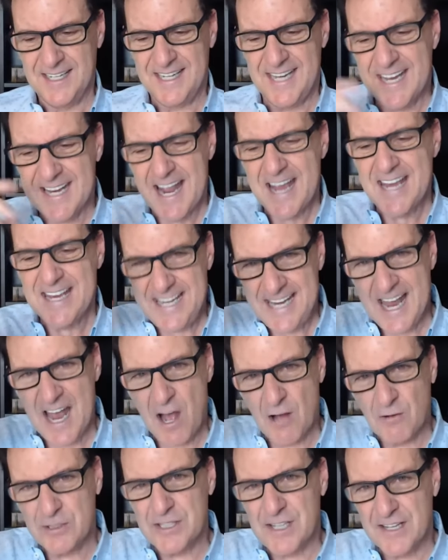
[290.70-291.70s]
can I
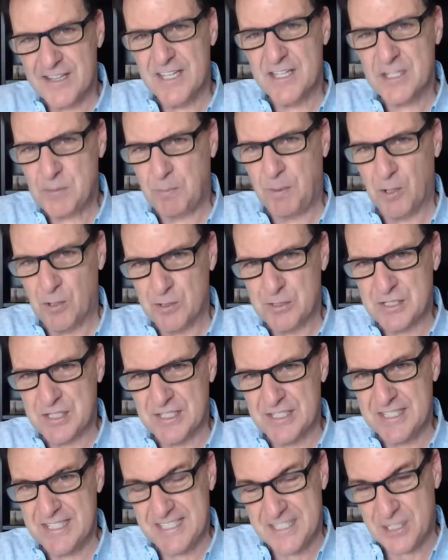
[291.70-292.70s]
count on this
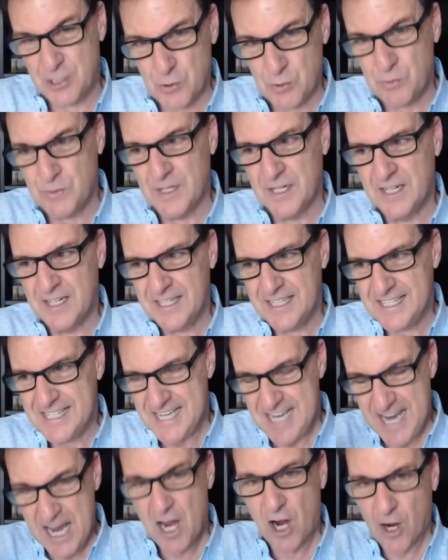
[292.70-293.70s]
person to
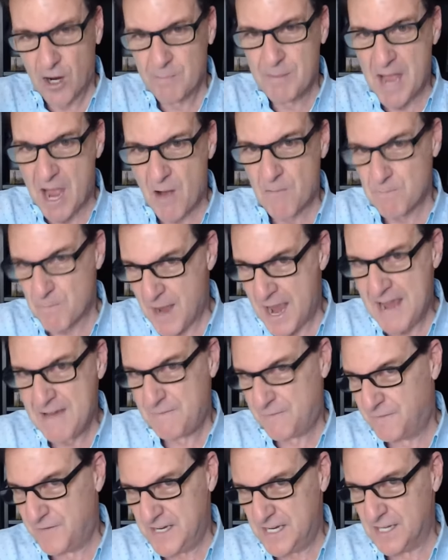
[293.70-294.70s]
care about my
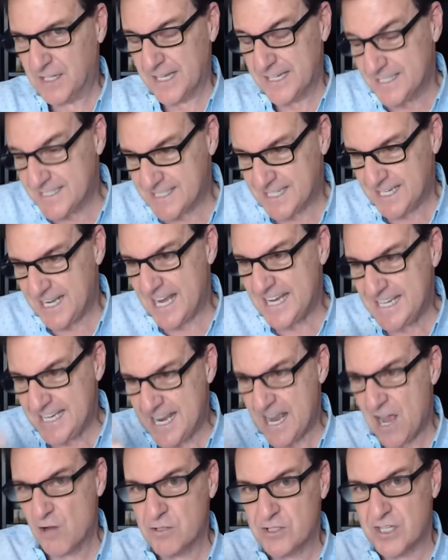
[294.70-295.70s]
feelings can I
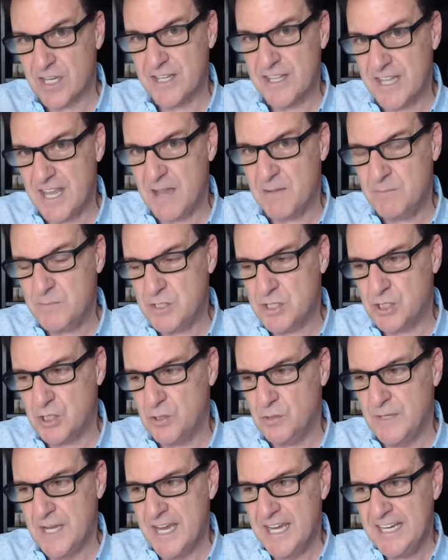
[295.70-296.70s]
count on them
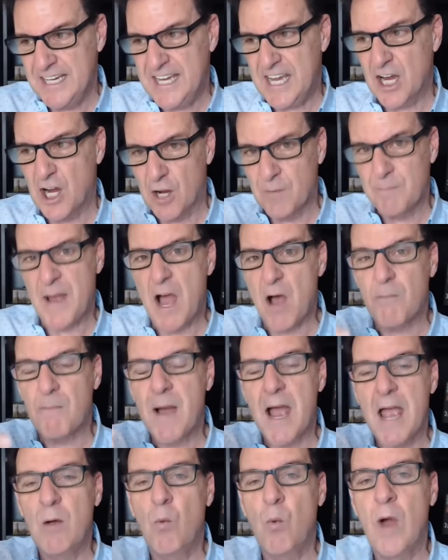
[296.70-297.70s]
to care about
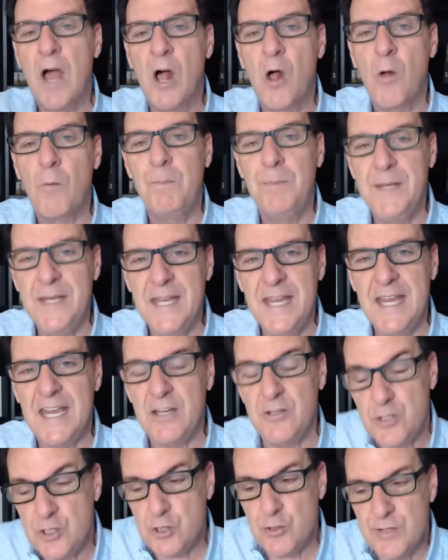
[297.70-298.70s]
my
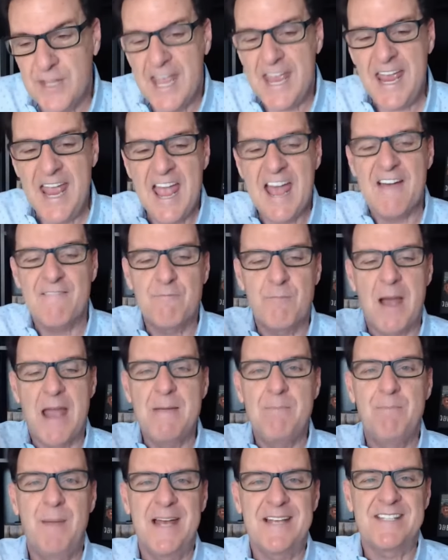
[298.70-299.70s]
well-being do they have
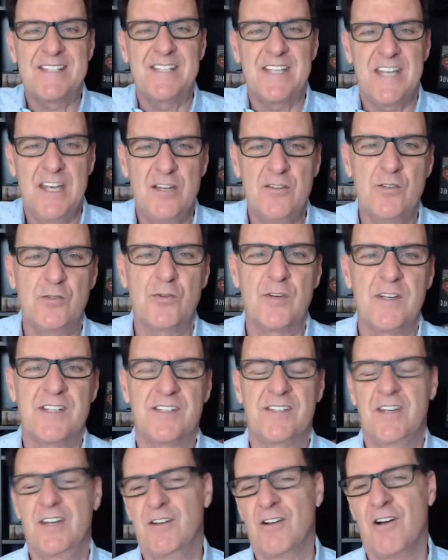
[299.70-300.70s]
my best
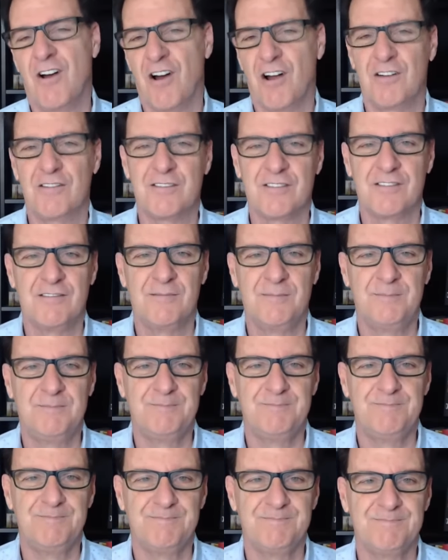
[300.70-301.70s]
interest at heart
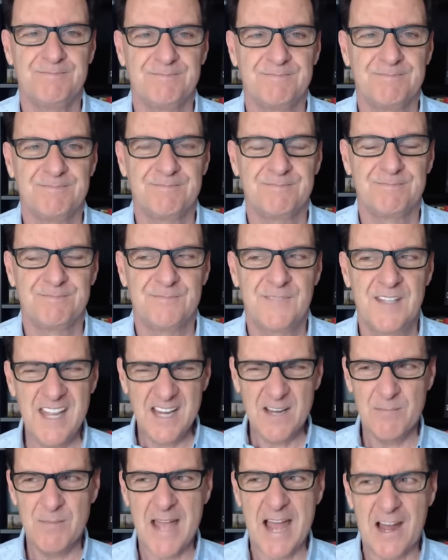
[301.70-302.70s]

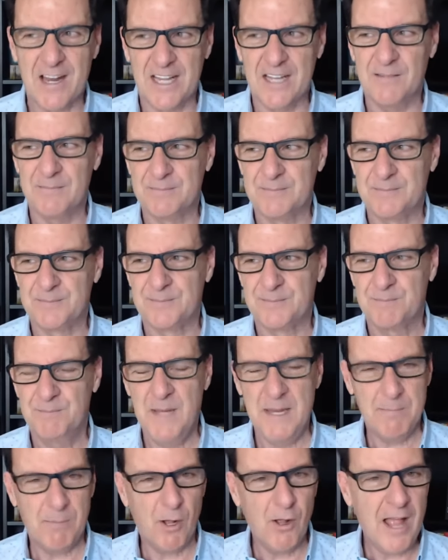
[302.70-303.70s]
Think about it.
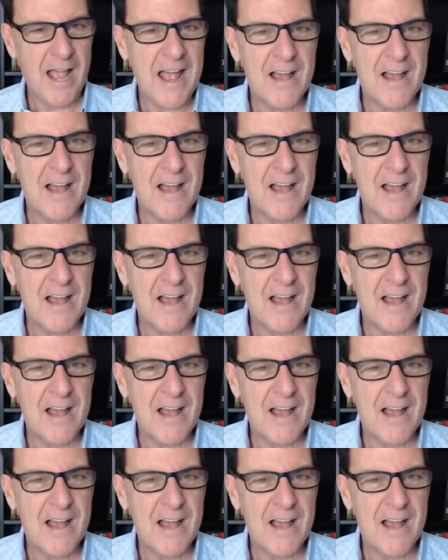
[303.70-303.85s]
People